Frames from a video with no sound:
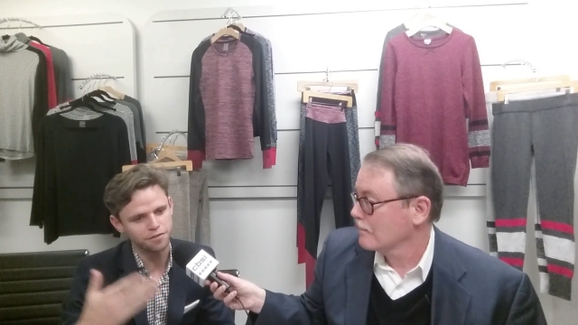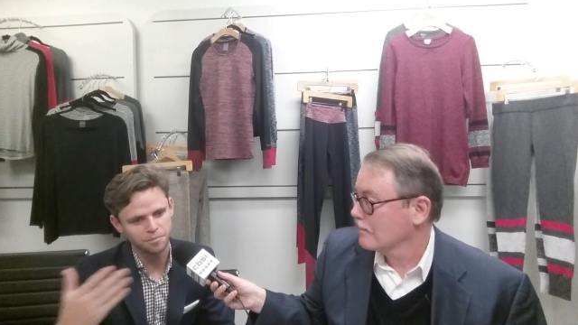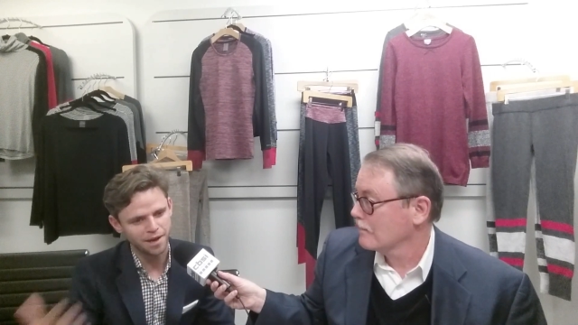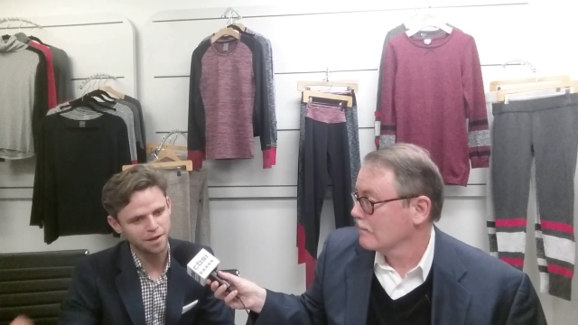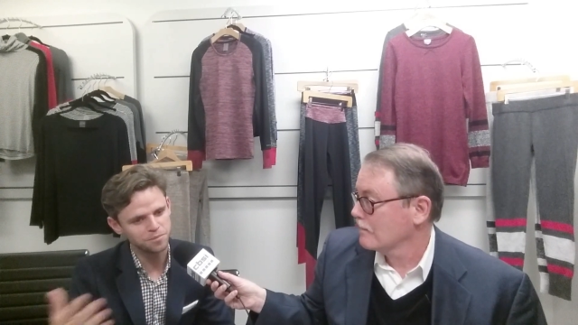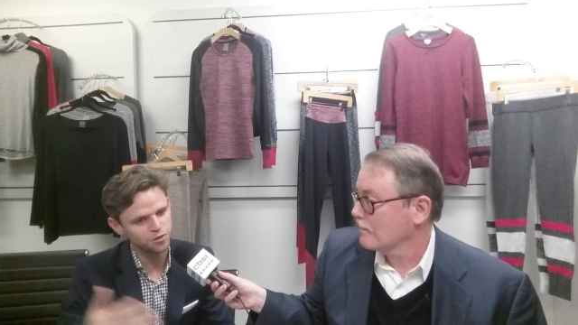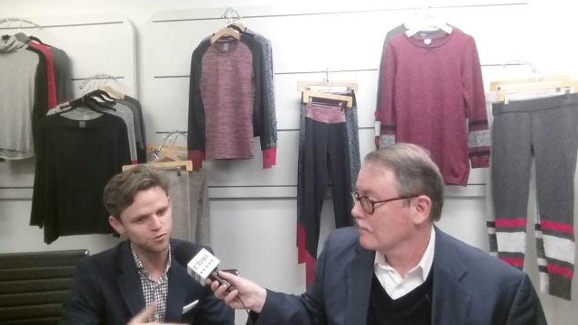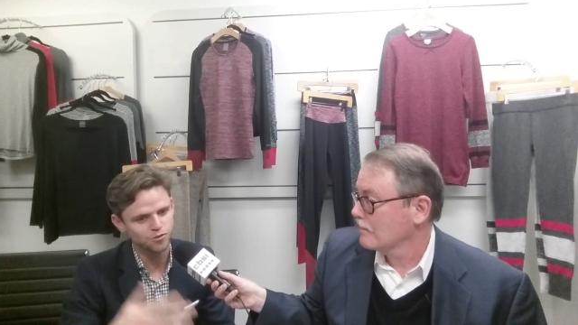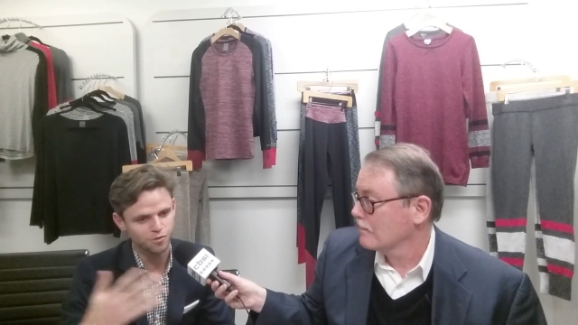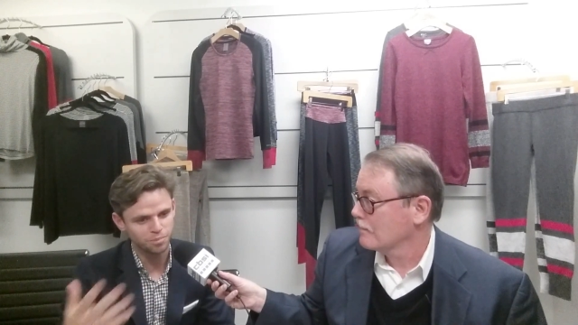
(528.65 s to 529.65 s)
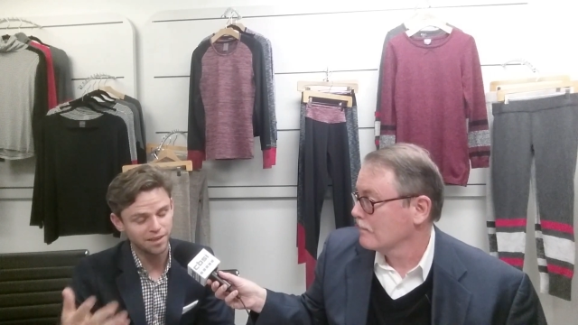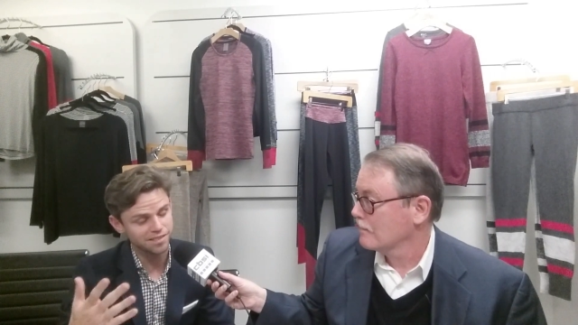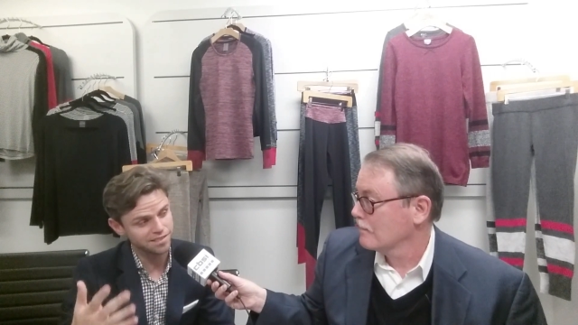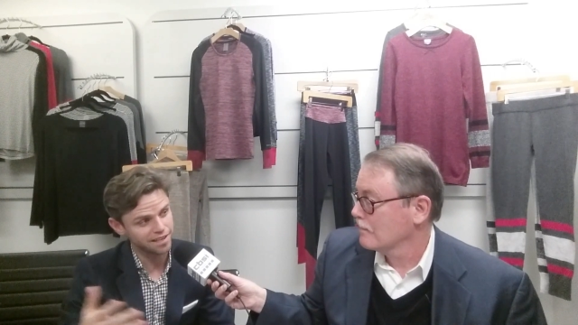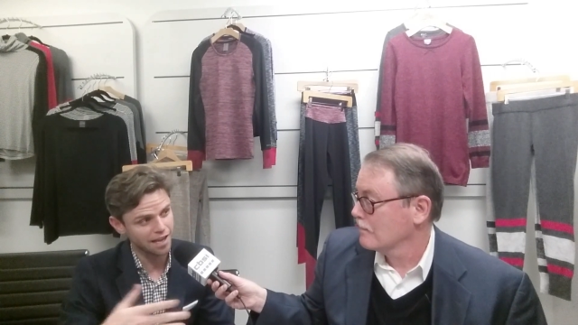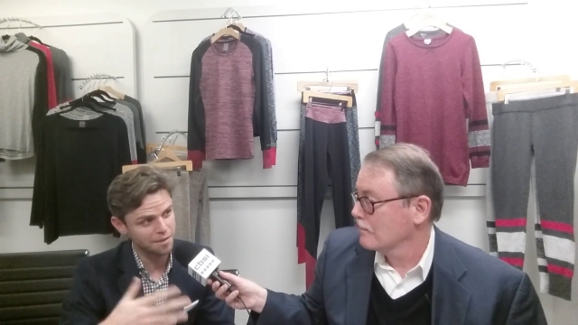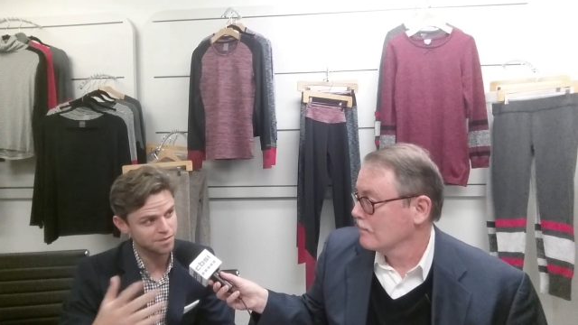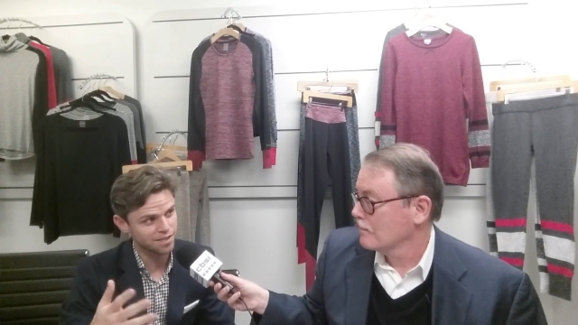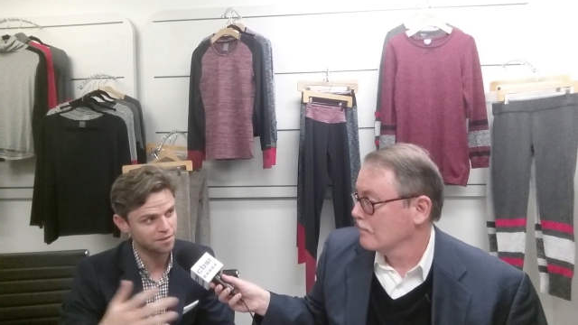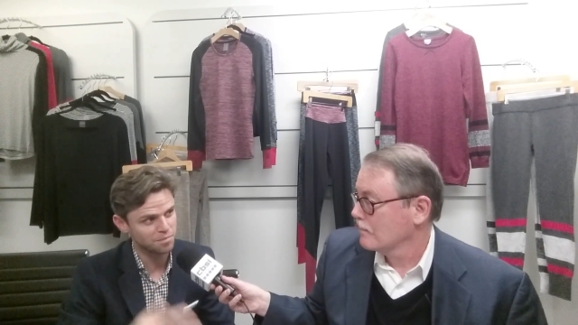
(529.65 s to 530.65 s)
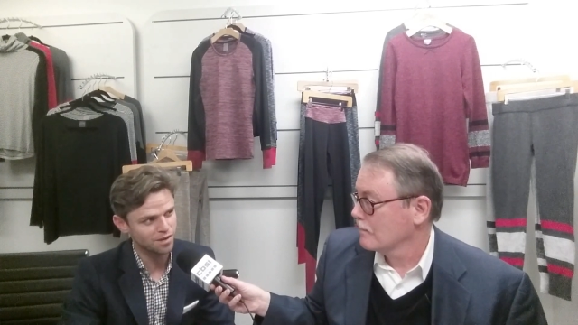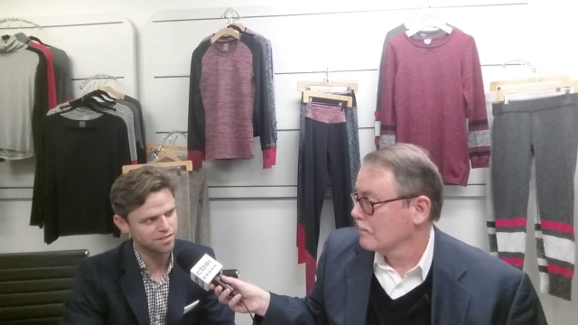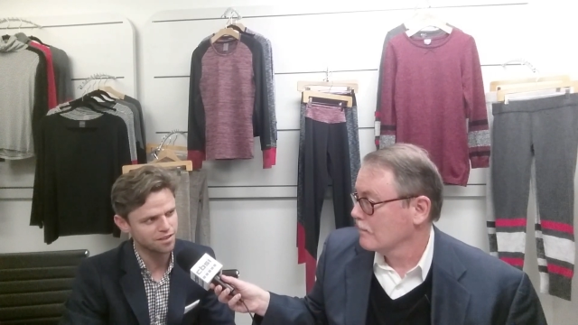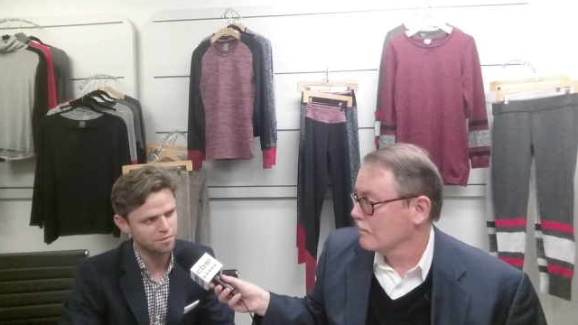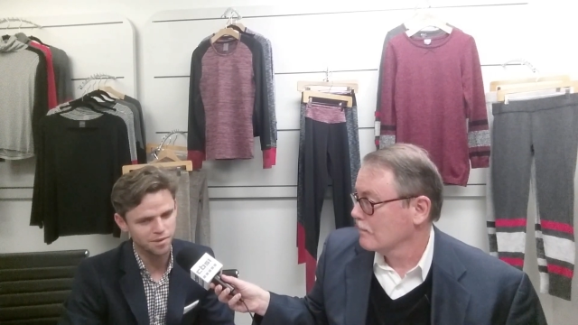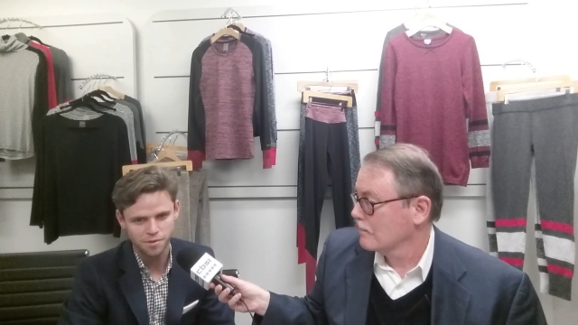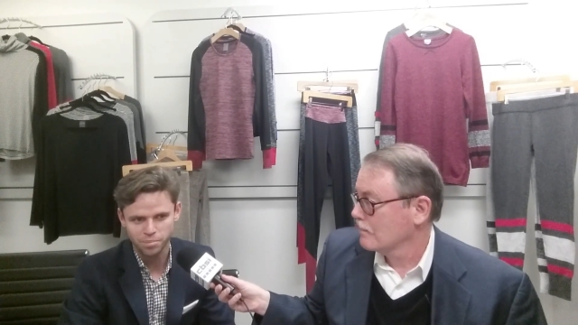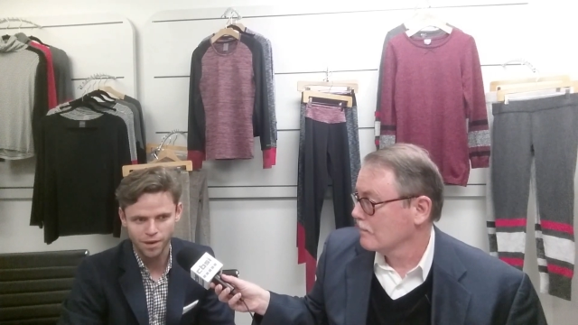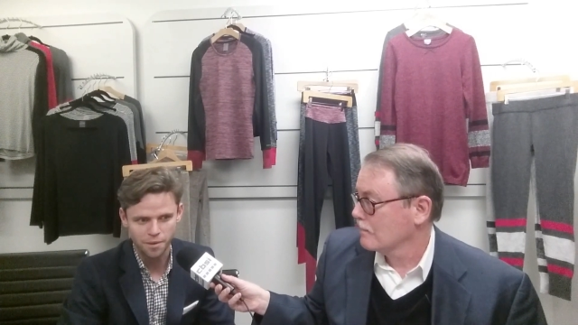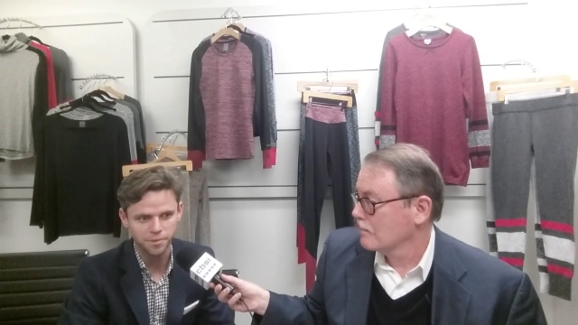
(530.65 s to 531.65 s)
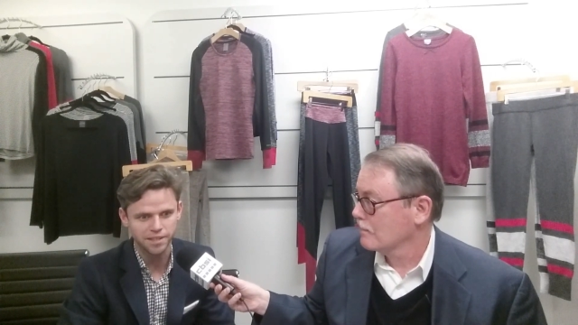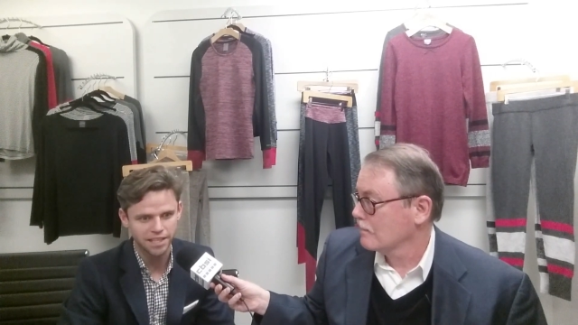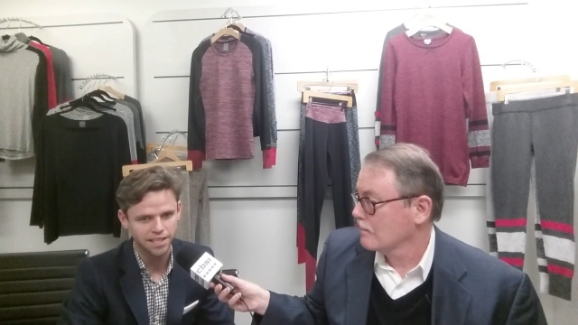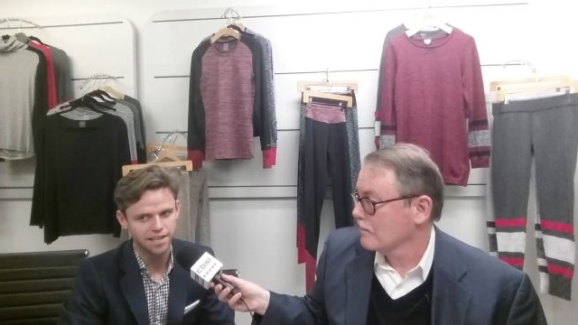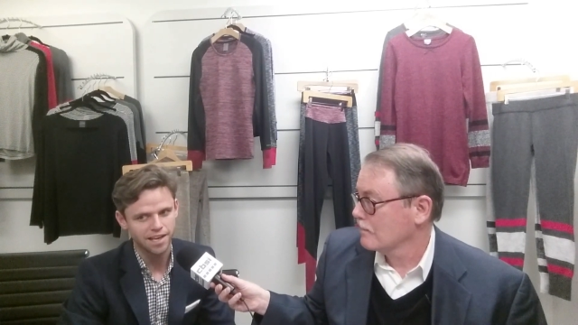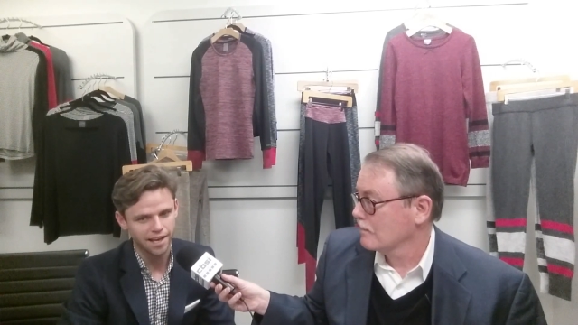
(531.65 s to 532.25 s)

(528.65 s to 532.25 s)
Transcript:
Speaker 1: if you buy them used through places like Amazon and Barnes and Noble, they're probably